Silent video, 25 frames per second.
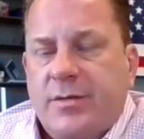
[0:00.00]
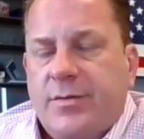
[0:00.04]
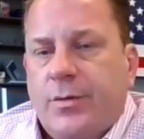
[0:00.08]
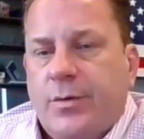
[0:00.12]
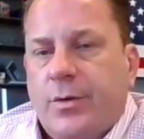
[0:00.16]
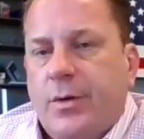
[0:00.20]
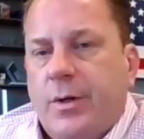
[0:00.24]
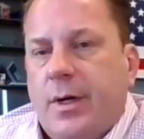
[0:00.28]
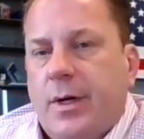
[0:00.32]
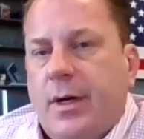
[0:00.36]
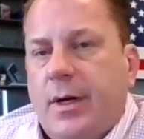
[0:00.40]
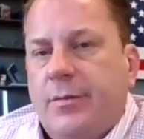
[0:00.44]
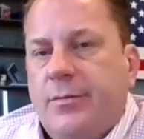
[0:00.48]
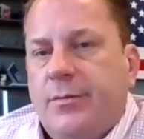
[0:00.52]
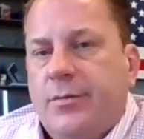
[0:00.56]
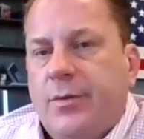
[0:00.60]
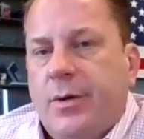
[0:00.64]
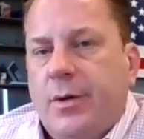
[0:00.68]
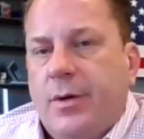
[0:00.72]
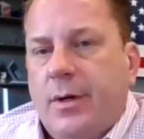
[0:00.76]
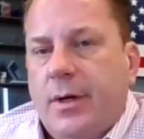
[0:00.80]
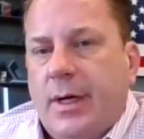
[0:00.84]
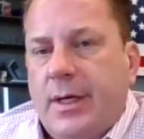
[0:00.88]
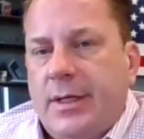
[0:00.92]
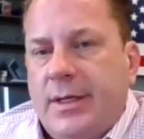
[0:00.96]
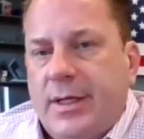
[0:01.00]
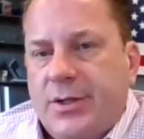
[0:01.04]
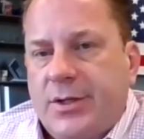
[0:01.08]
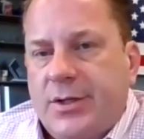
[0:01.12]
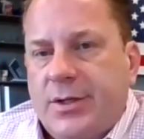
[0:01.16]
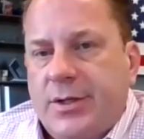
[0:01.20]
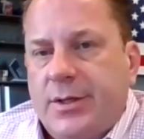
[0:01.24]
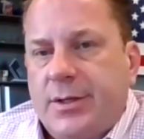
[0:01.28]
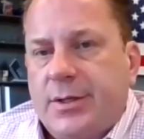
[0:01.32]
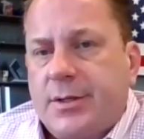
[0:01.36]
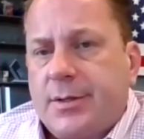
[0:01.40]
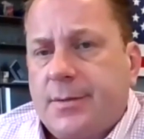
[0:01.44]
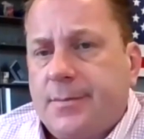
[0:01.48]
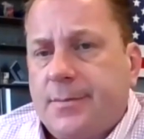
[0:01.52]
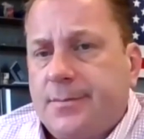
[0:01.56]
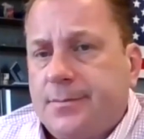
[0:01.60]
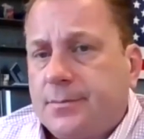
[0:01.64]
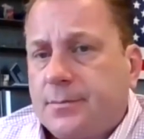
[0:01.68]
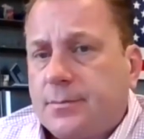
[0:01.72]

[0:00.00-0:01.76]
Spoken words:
for additions,